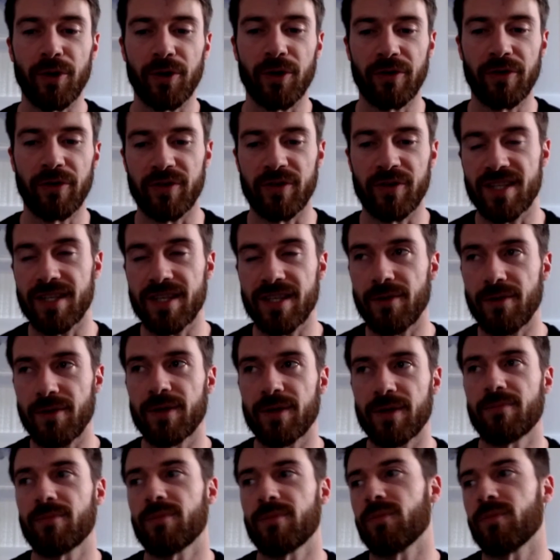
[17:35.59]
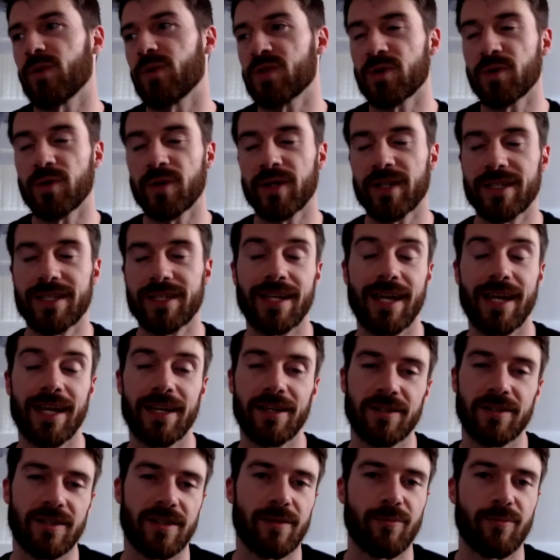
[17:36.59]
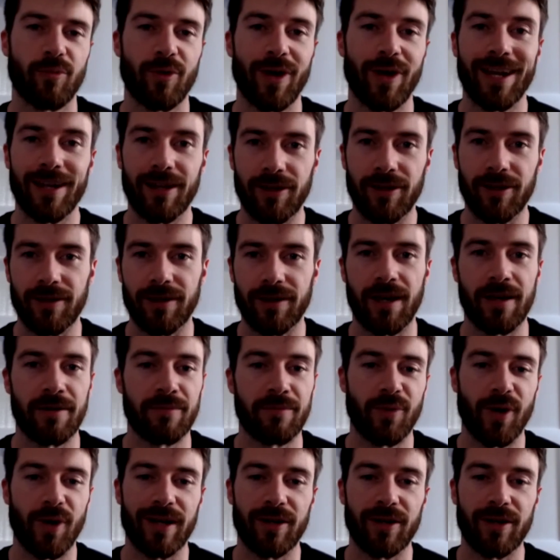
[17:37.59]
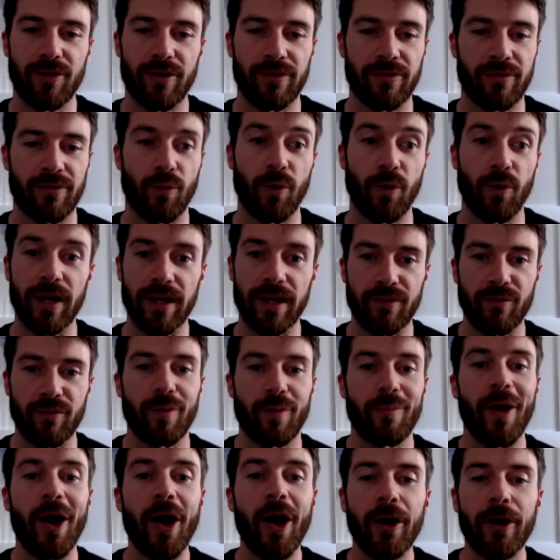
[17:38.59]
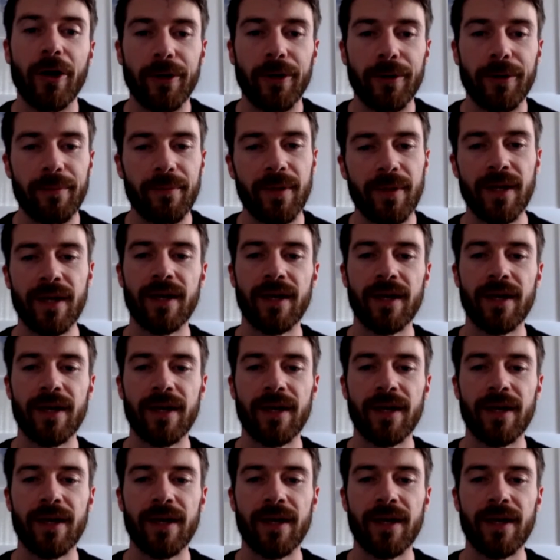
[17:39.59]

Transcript: And obviously, we're talking today under the umbrella of working from home.